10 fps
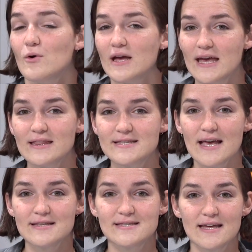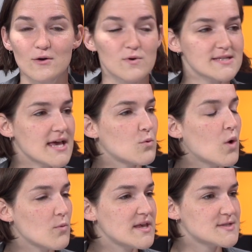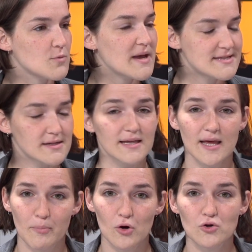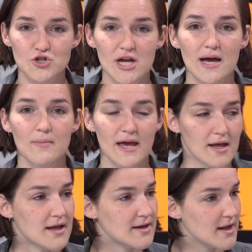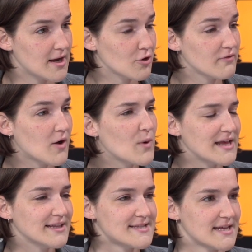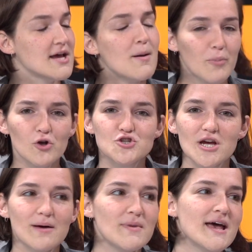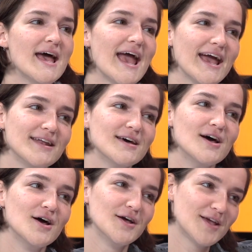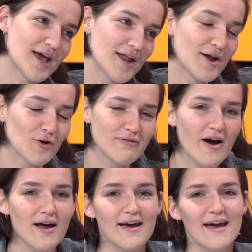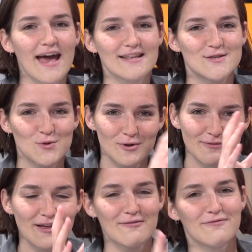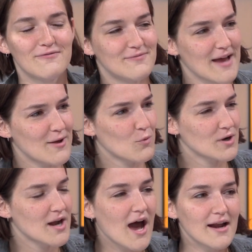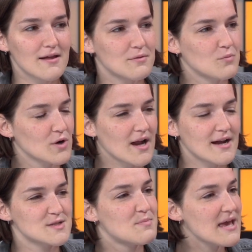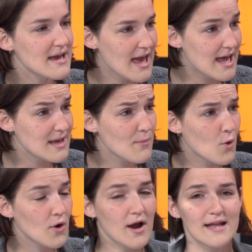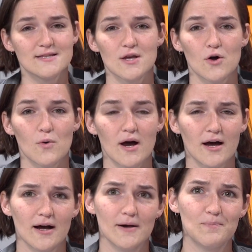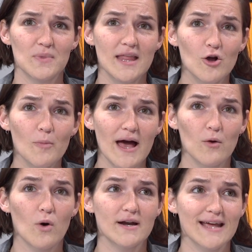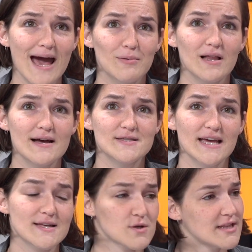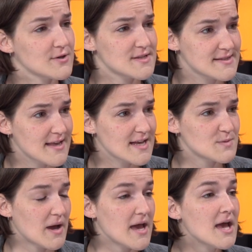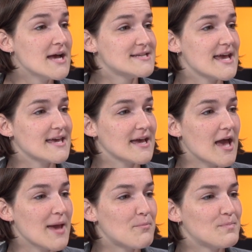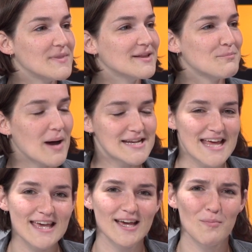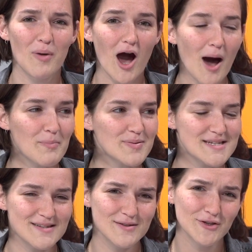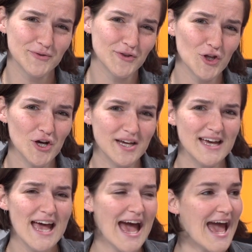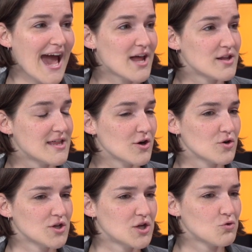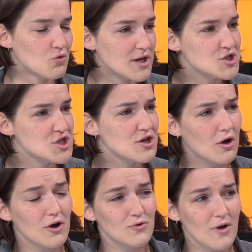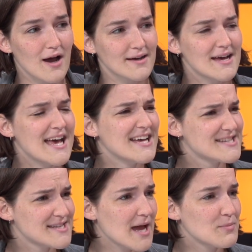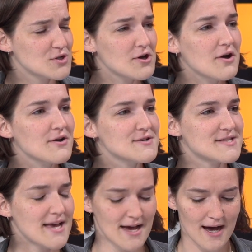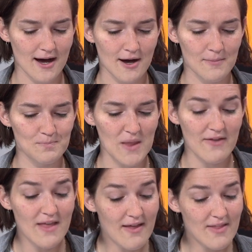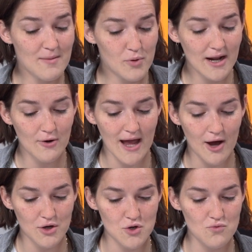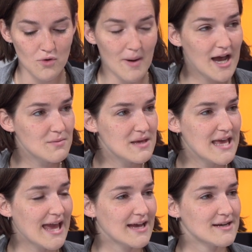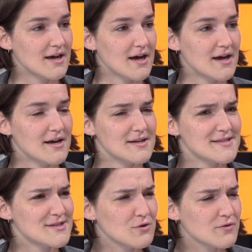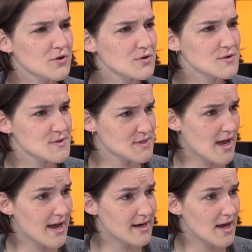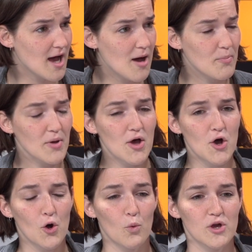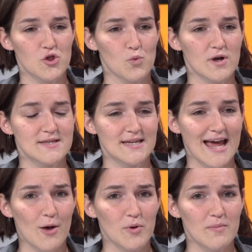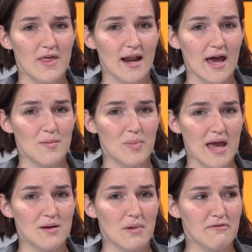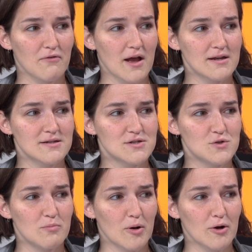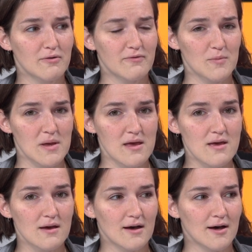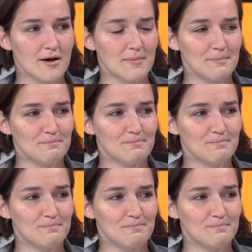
in the sense that it was like what we so basically like Pearl Jam and and Nirvana. Wait, listen, Pearl Jam and and, Nirvana had sort of like we're not we're not as big anymore, and so uh, Nickelback wanted to capitalize, I guess, on their success by taking a by taking a pop look at their you know grungy hard rock type guitars. Um, and then they put out How You Remind Me and uh, Silver Side Up, which was an album that I paid my friend to burn for me. Um, you